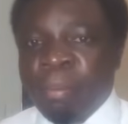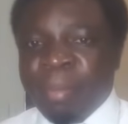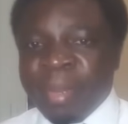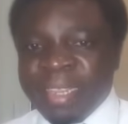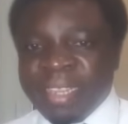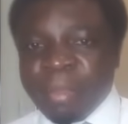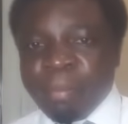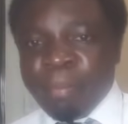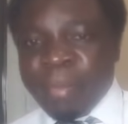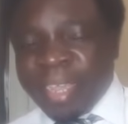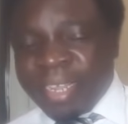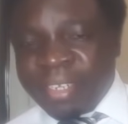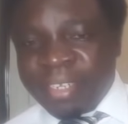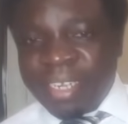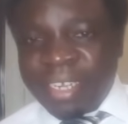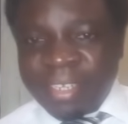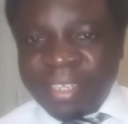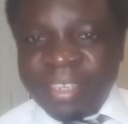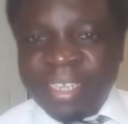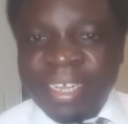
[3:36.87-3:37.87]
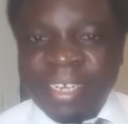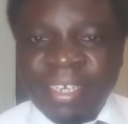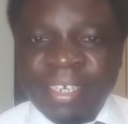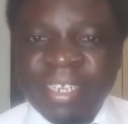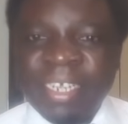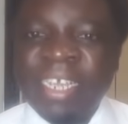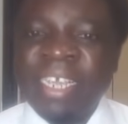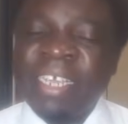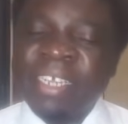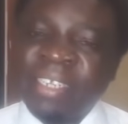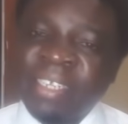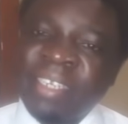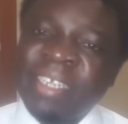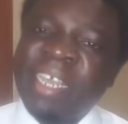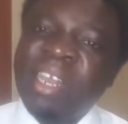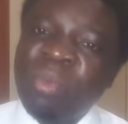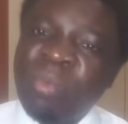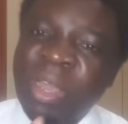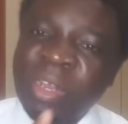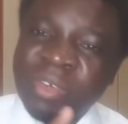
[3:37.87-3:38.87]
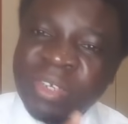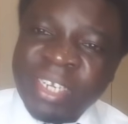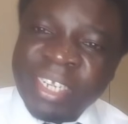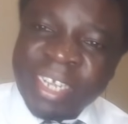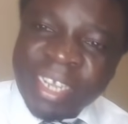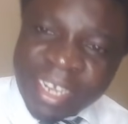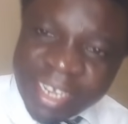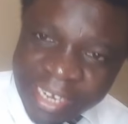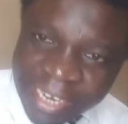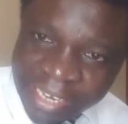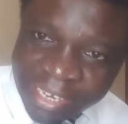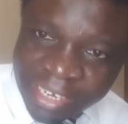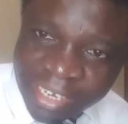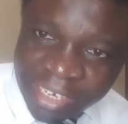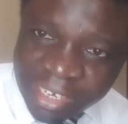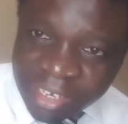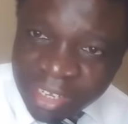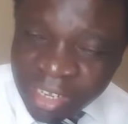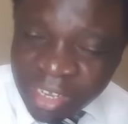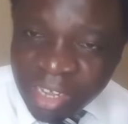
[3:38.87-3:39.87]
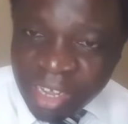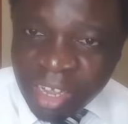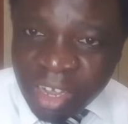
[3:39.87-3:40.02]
But the mix is that he still wants to take credit